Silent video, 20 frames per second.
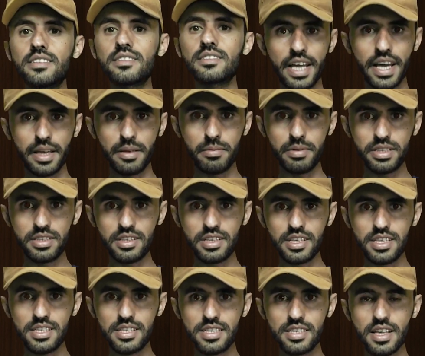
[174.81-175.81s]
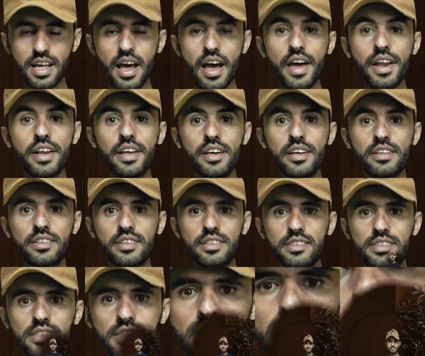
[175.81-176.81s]
diabetes, and heart
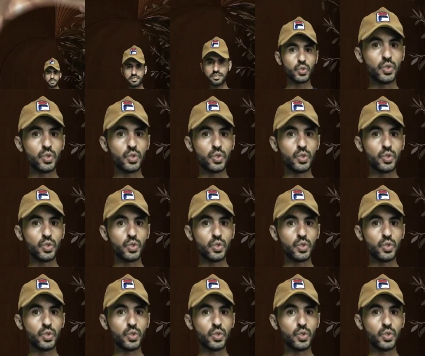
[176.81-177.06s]
disease.